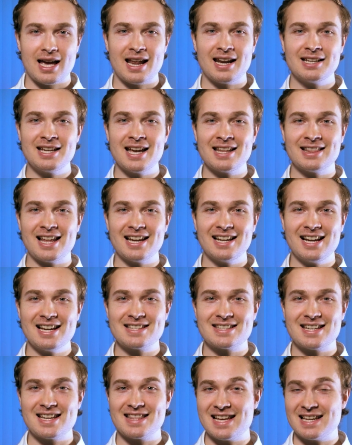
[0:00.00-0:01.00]
And again, like I
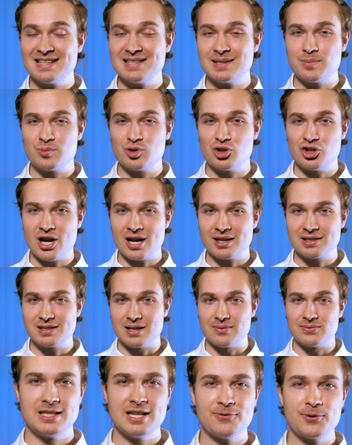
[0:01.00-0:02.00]
said, that's
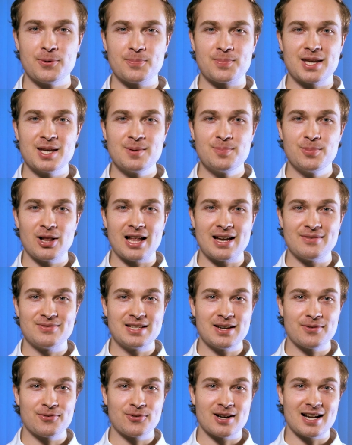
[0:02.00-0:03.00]
subjective. Different people have
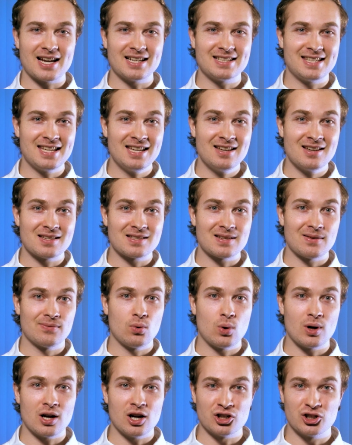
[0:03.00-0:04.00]
different ideas of
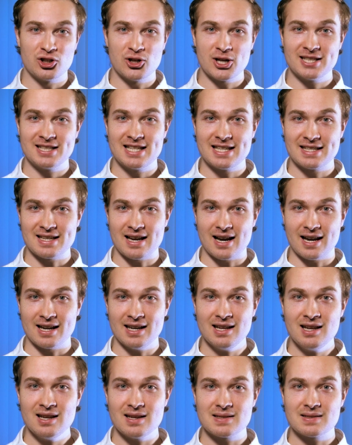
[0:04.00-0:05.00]
what a good design
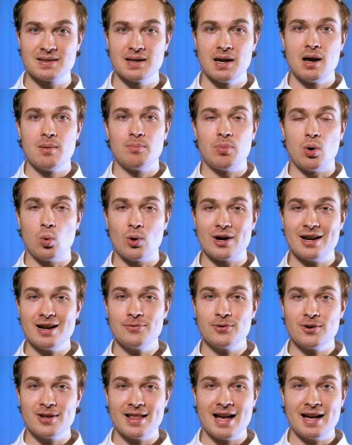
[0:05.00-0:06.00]
is, but
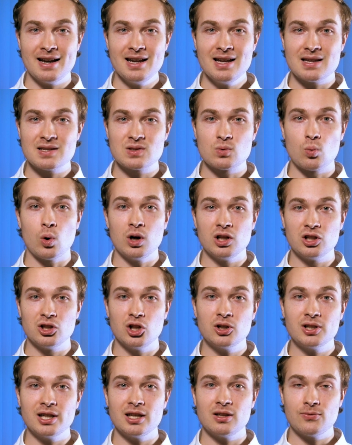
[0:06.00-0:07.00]
whatever that is, we're
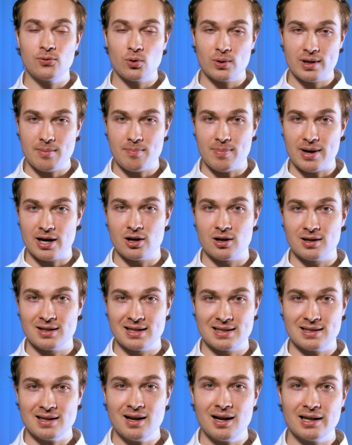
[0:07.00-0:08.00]
looking for the better
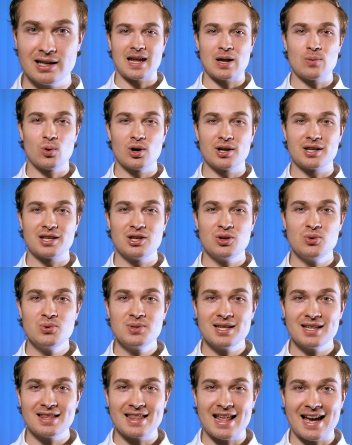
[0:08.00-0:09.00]
design, and we're
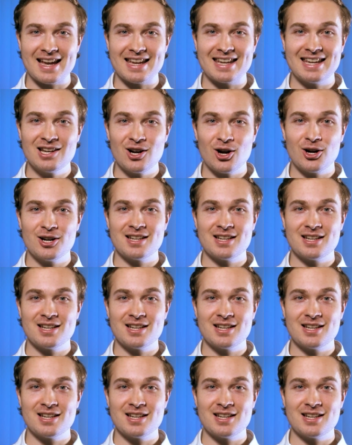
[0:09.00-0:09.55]
using that in our